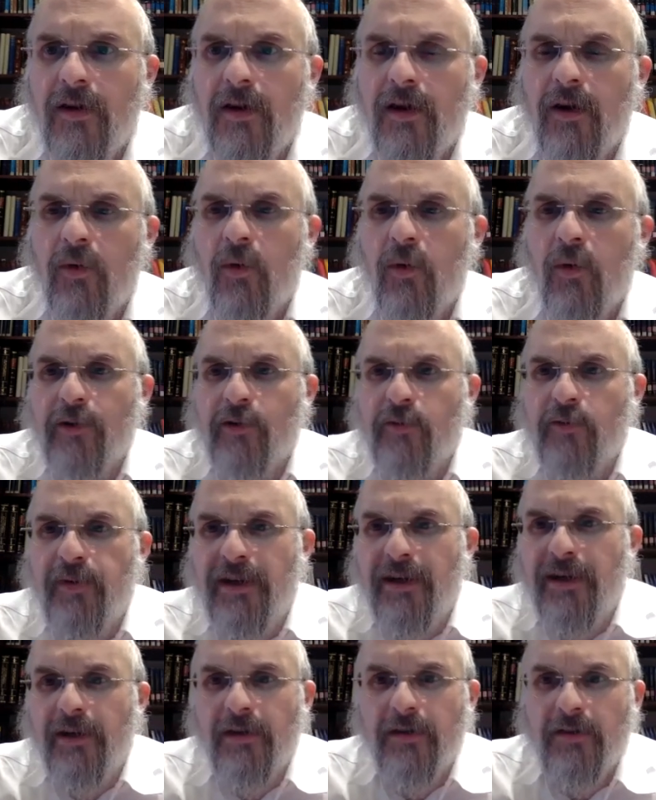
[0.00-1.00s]

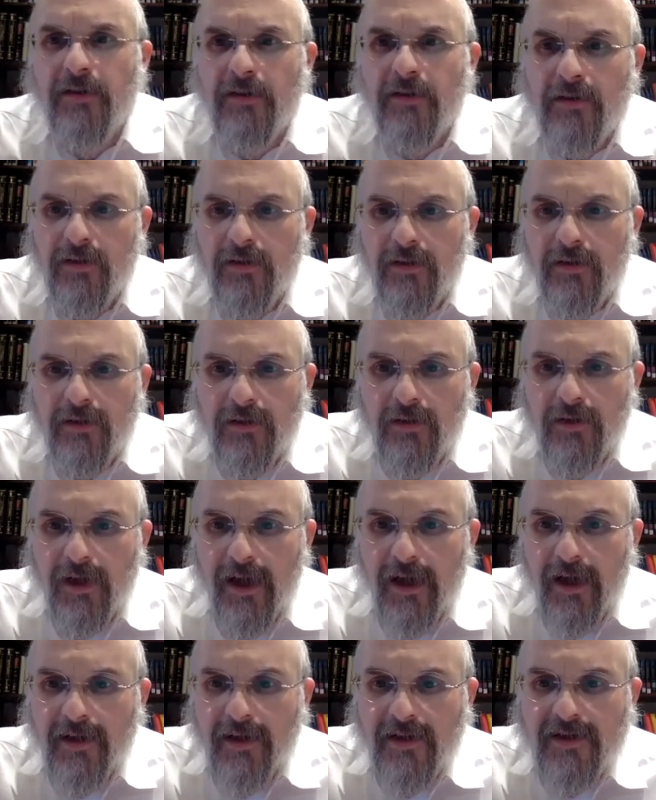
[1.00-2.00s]
100b.
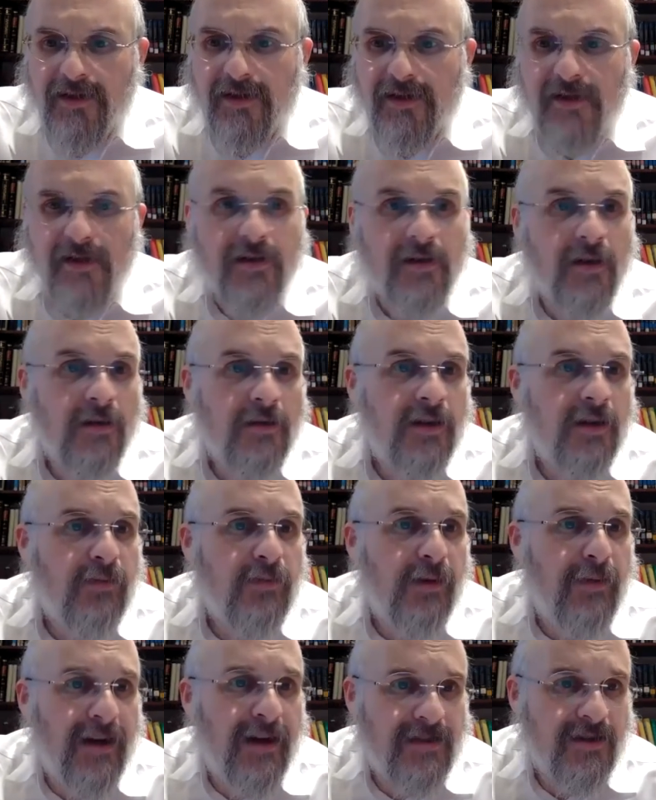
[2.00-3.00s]
And it's
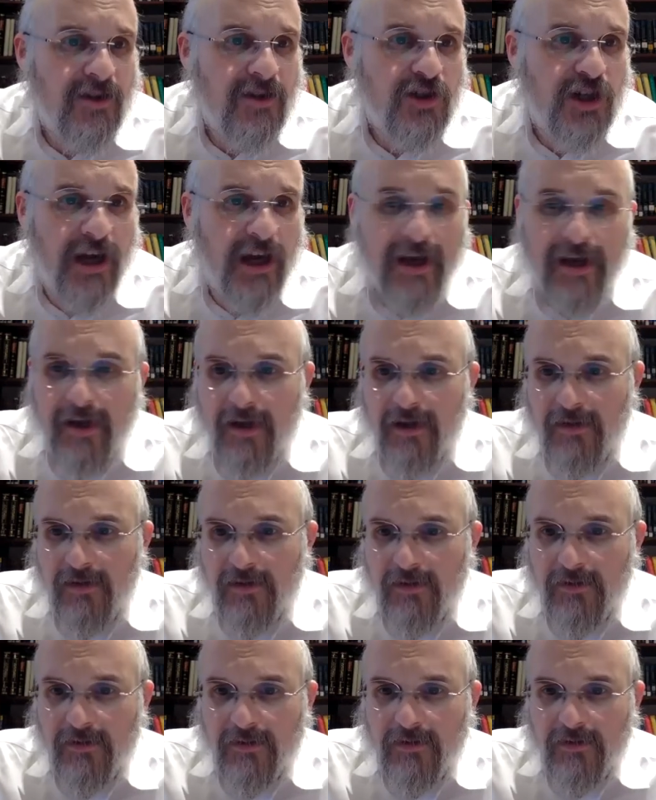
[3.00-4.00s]
Dibra Masra She'ein.
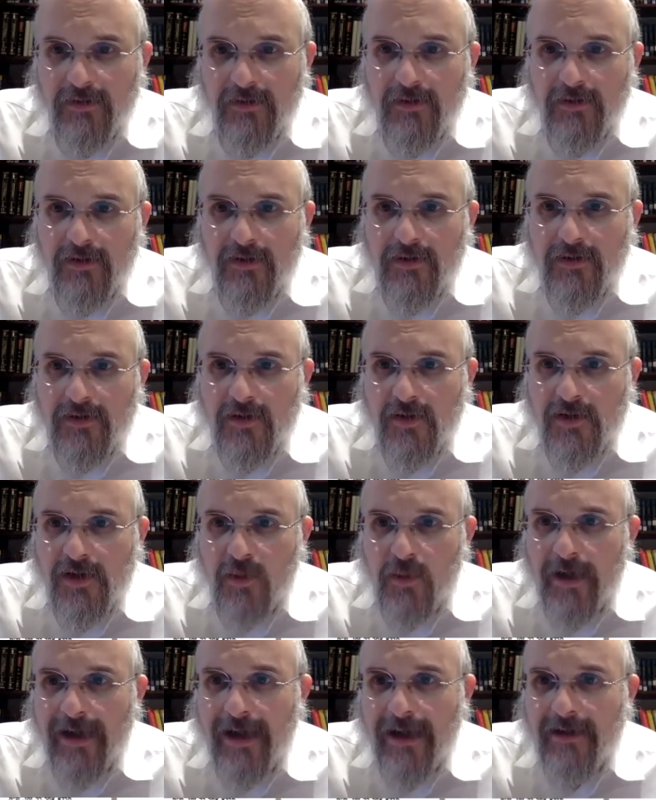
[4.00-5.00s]
So it's on the
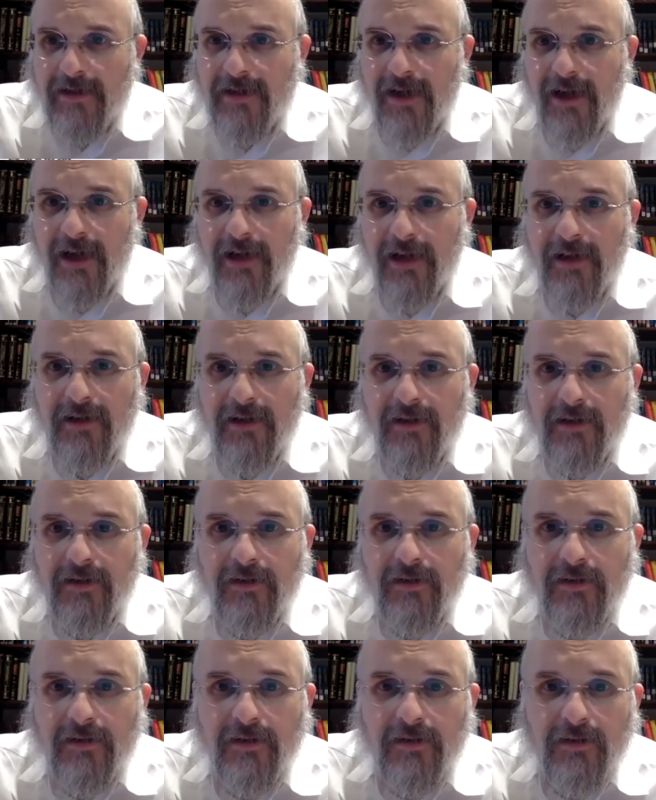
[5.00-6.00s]
right hand side.
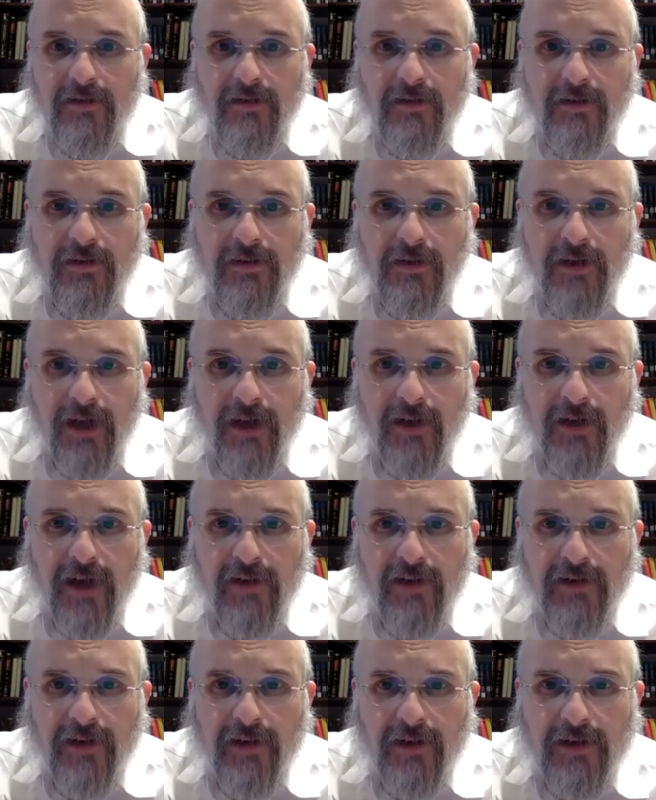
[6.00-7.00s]
Yeah, you
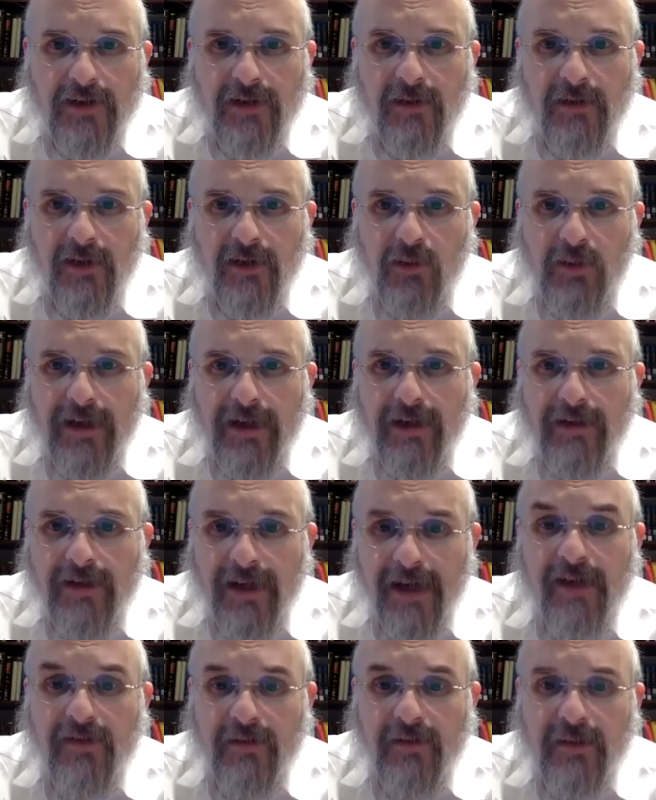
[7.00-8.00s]
have it there. It's gonna be on the right hand.
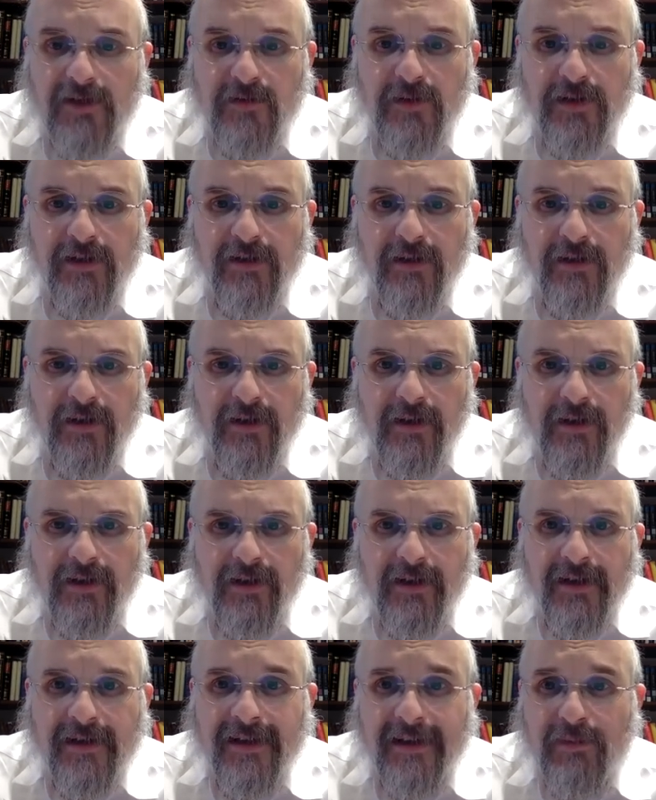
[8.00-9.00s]
I have it on my screen.
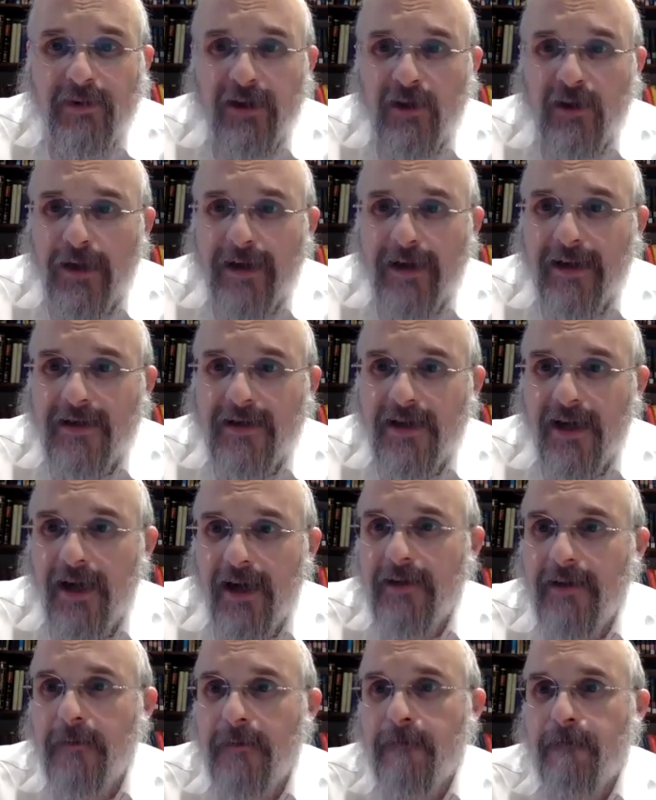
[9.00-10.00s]
It's gonna be on the right hand
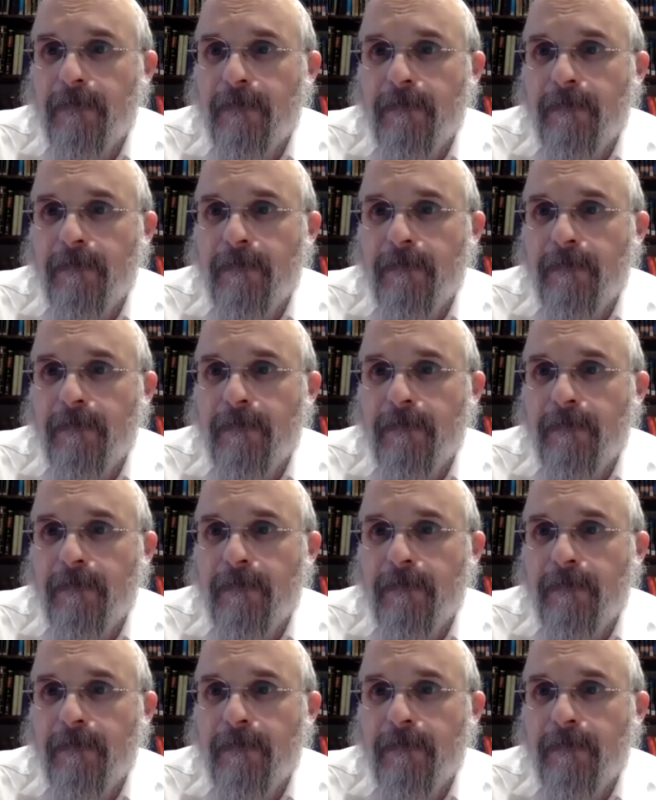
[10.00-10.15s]
side